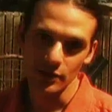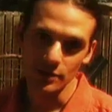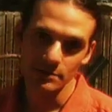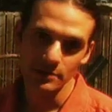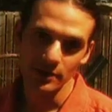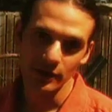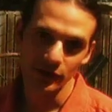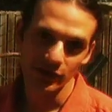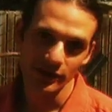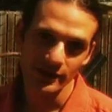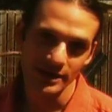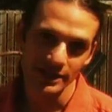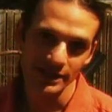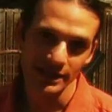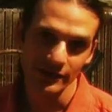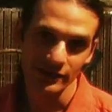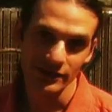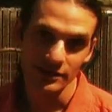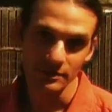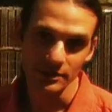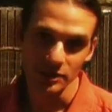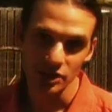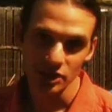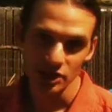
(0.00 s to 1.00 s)
we built this
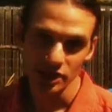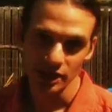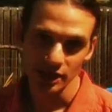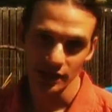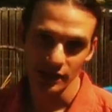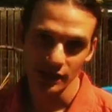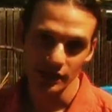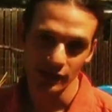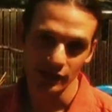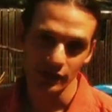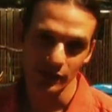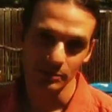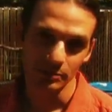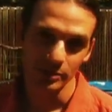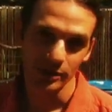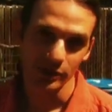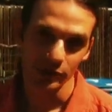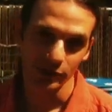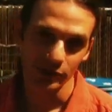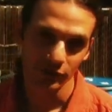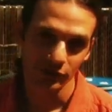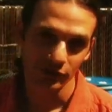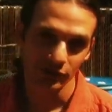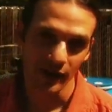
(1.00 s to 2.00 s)
Living Machine here to
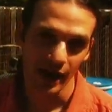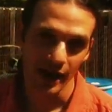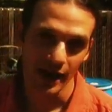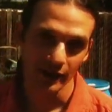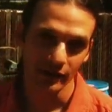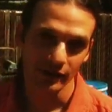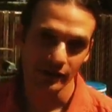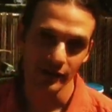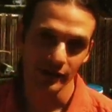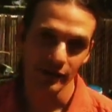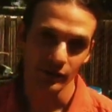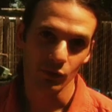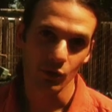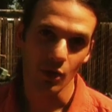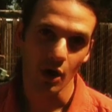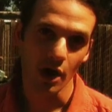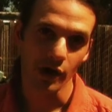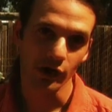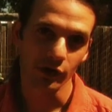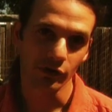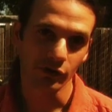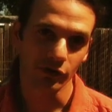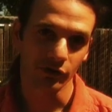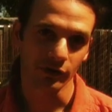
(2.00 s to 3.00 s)
purify the
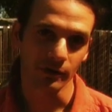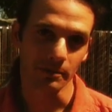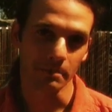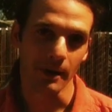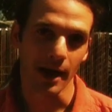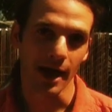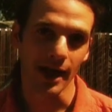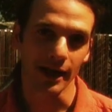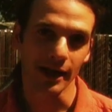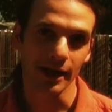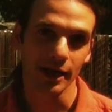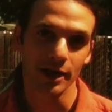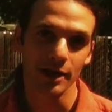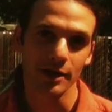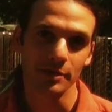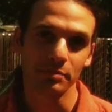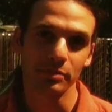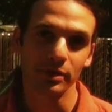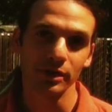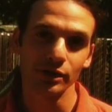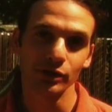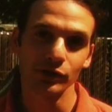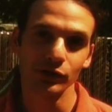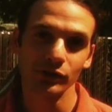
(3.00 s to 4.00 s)
water from my
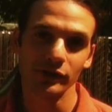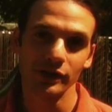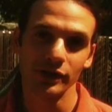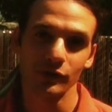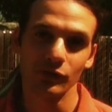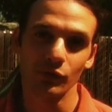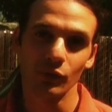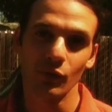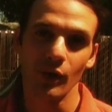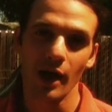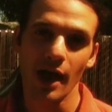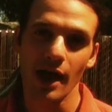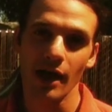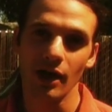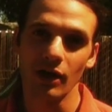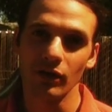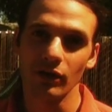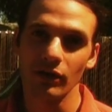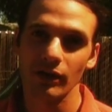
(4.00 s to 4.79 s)
polluted well.